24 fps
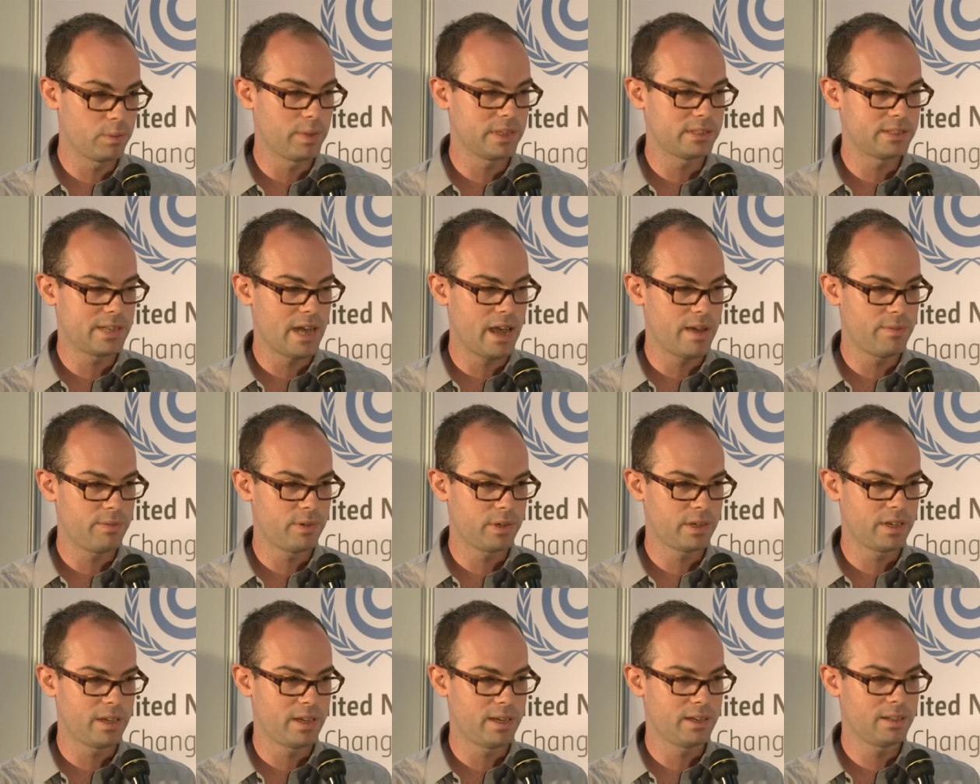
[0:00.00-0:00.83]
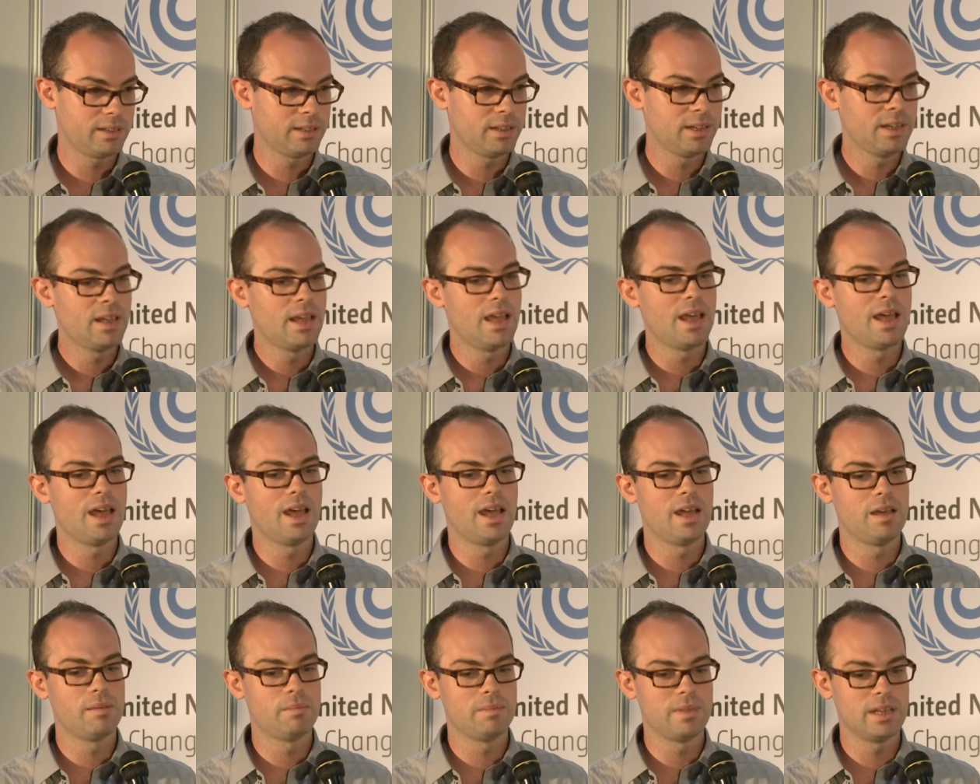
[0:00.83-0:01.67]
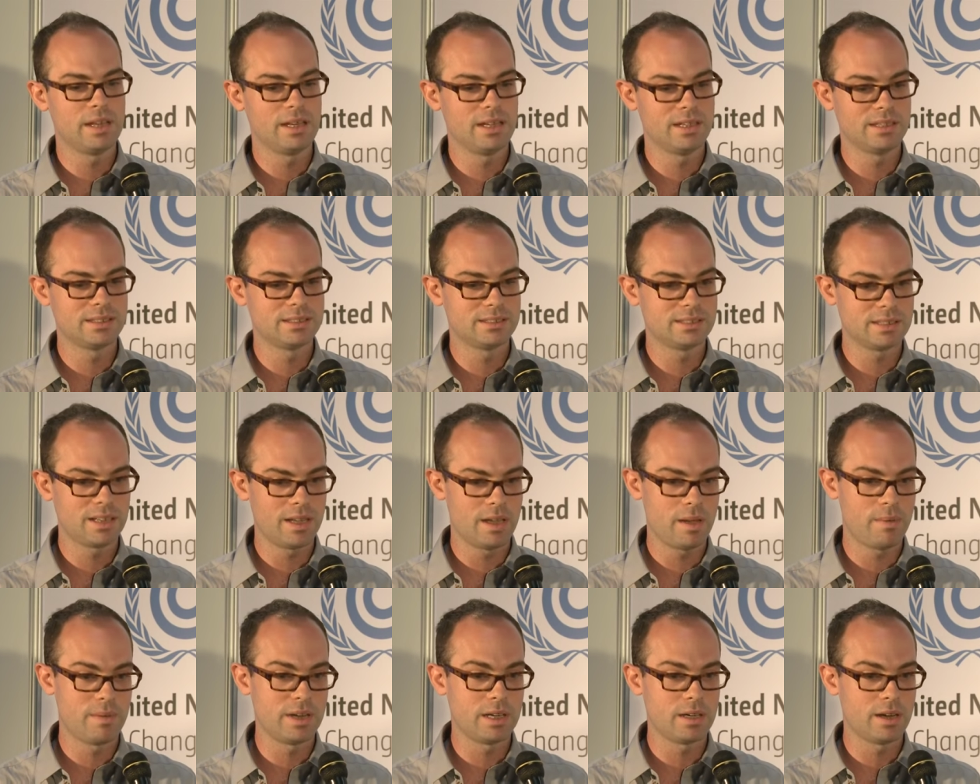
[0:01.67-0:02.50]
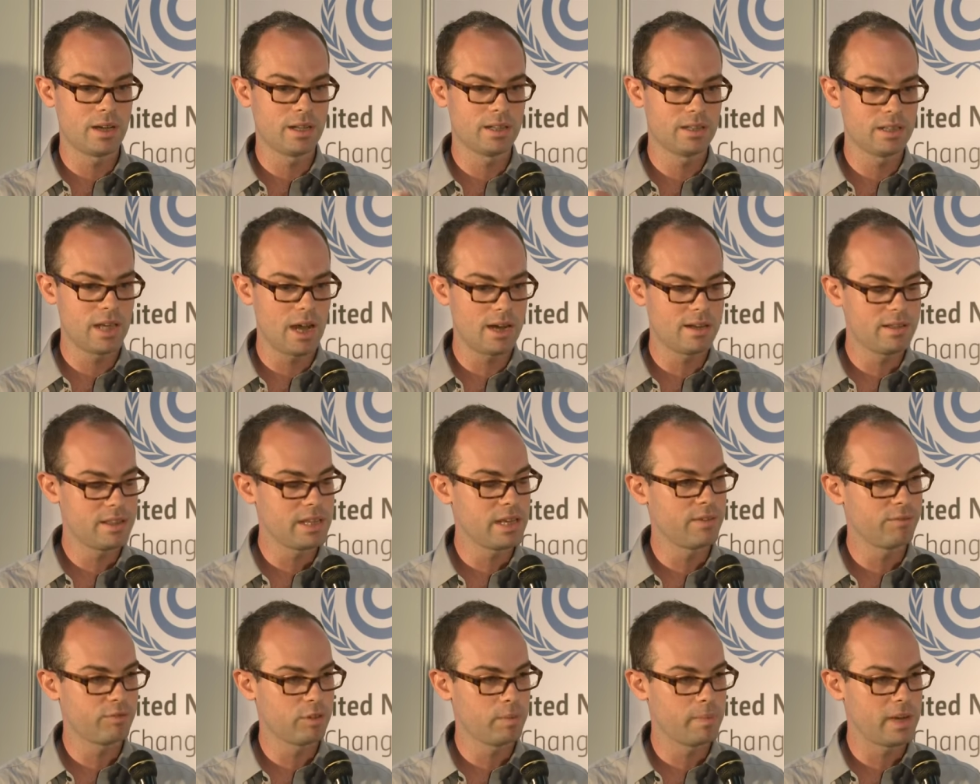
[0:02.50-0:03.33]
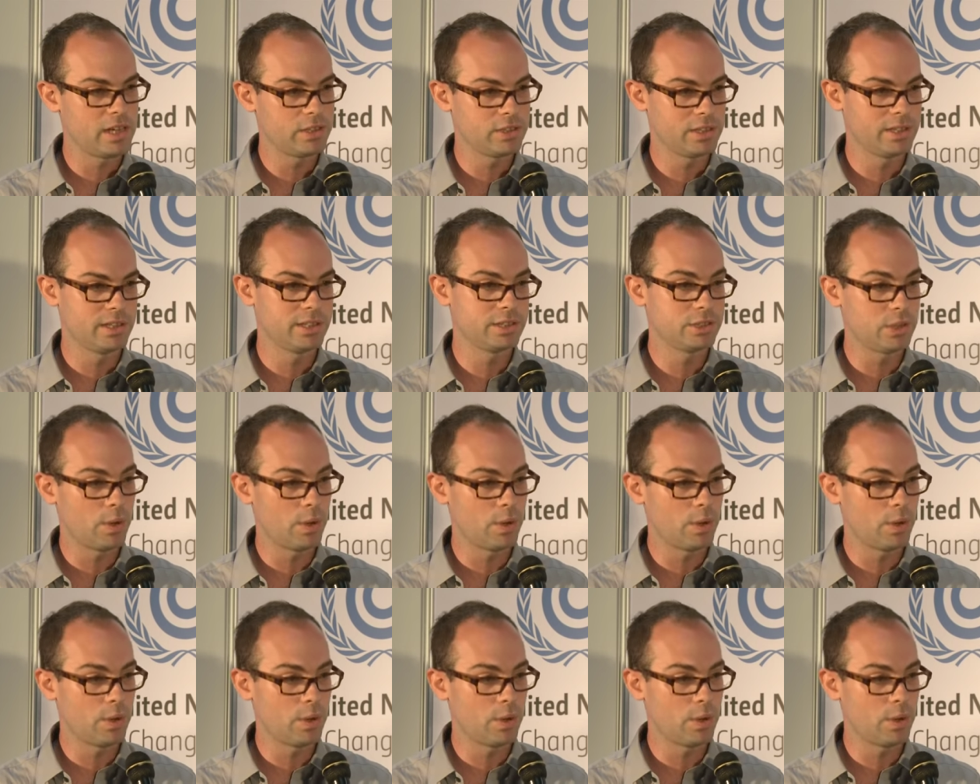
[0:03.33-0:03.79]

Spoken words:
West Africa a lot of the information is